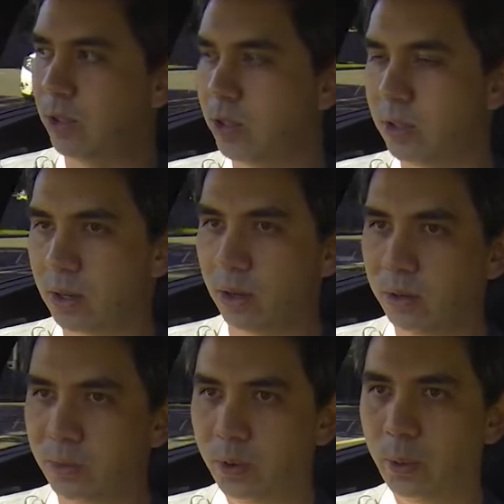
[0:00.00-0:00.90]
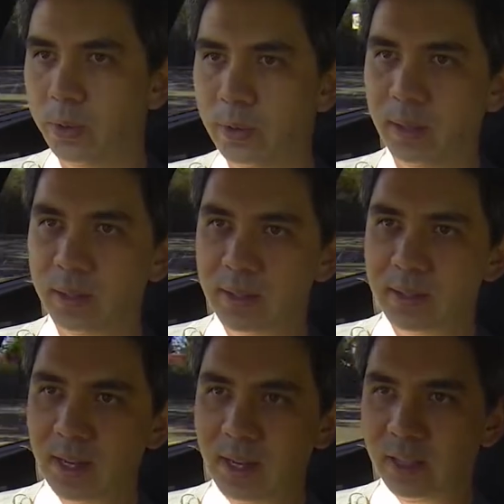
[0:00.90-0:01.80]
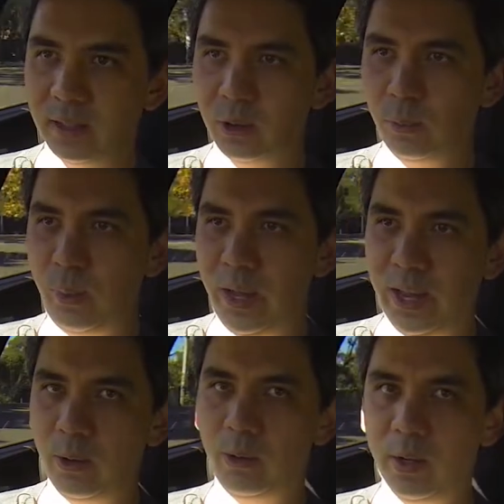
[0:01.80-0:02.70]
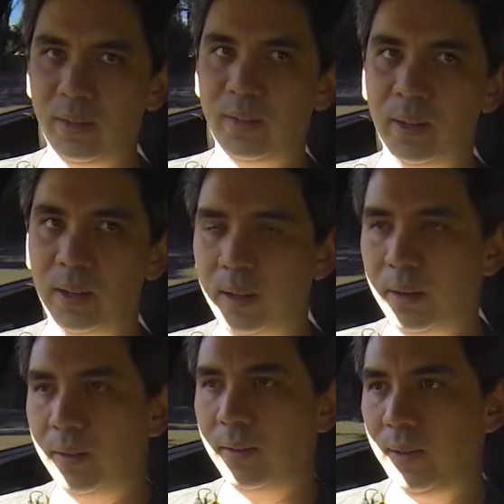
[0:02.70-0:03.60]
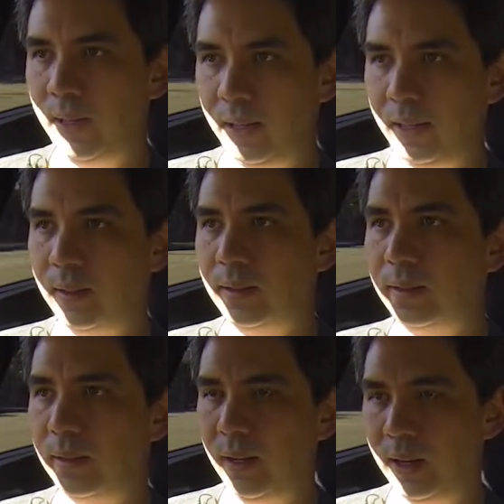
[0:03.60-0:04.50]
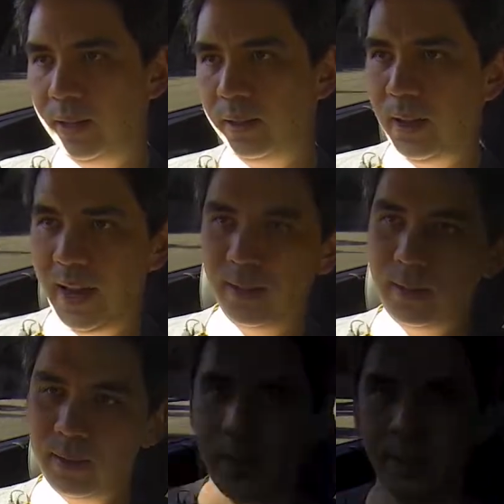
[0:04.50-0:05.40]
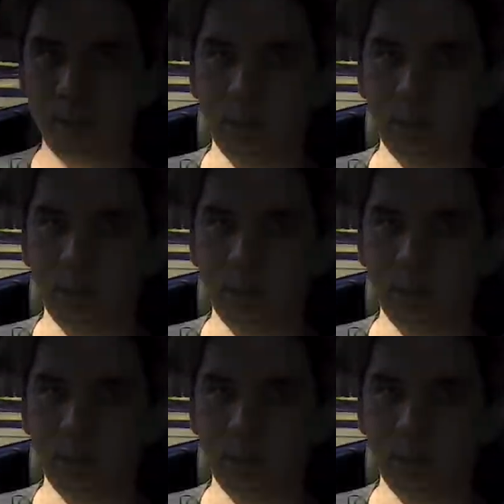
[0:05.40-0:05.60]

just go through and see and compare with the S and the